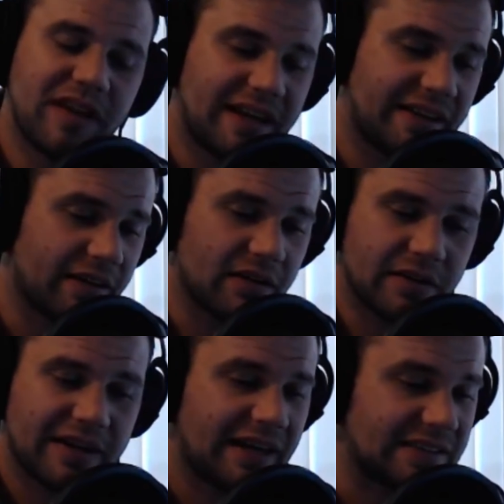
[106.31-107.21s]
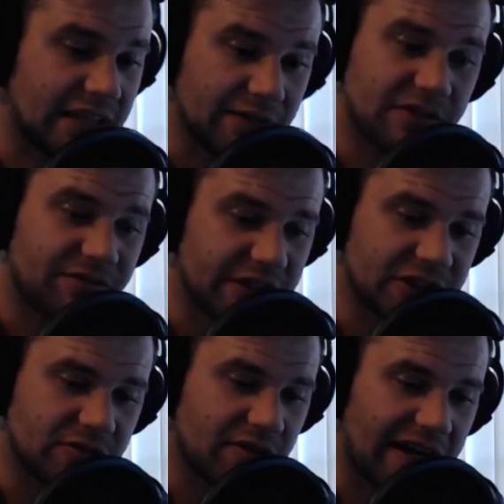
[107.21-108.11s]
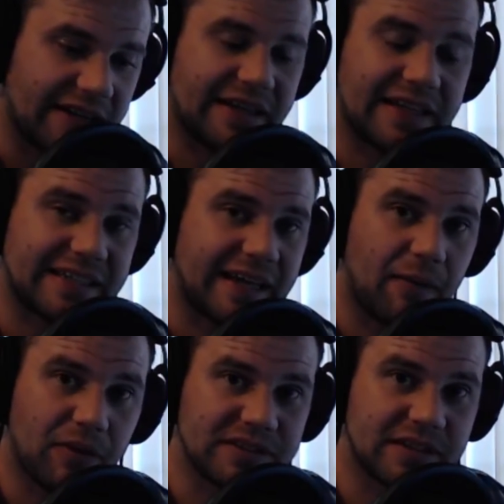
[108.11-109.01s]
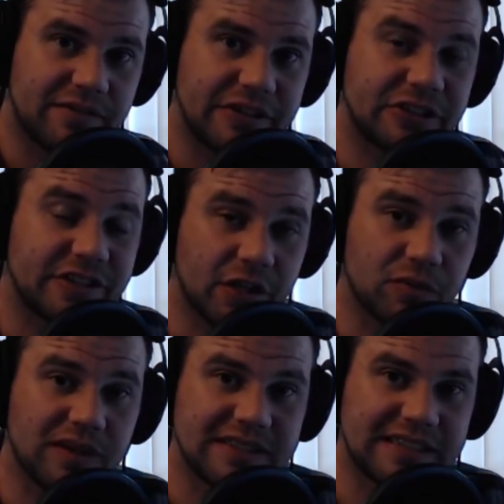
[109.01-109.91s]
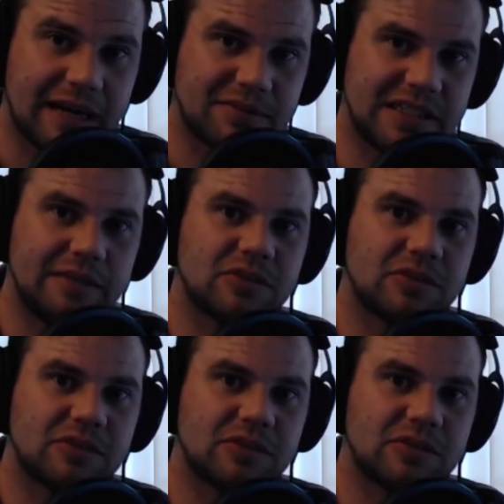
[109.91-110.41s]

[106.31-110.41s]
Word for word: They they're, they got a tough division, right? They got the Cowboys in their division, another really top team.